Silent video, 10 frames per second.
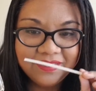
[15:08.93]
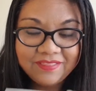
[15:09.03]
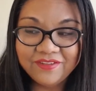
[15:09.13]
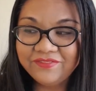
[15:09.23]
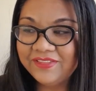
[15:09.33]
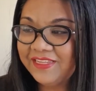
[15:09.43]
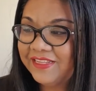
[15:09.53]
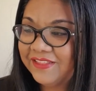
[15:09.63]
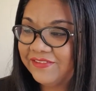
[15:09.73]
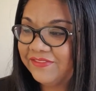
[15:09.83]

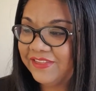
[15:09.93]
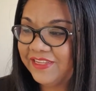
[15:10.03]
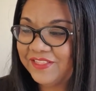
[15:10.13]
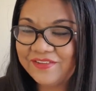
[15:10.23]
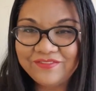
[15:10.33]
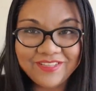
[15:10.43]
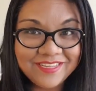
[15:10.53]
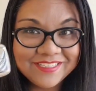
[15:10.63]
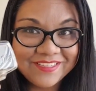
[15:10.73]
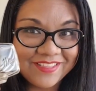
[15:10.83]
Lovely, lovely,
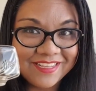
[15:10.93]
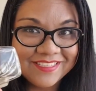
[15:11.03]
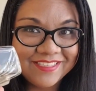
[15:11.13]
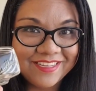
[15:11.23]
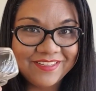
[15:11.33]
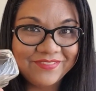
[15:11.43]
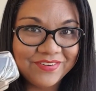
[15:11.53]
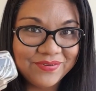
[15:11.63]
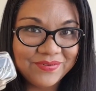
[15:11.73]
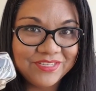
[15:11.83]
lovely. So that's uh,
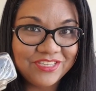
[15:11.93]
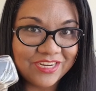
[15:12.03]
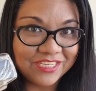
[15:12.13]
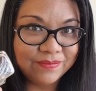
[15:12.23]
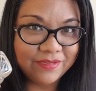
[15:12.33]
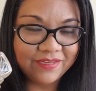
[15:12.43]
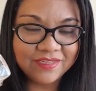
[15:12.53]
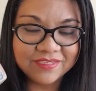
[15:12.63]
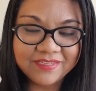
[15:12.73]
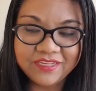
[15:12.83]
Rose, Jasmine,
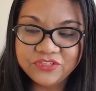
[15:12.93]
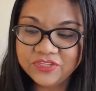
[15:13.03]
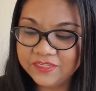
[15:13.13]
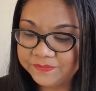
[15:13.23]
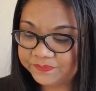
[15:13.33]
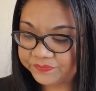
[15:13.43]
Cassandra.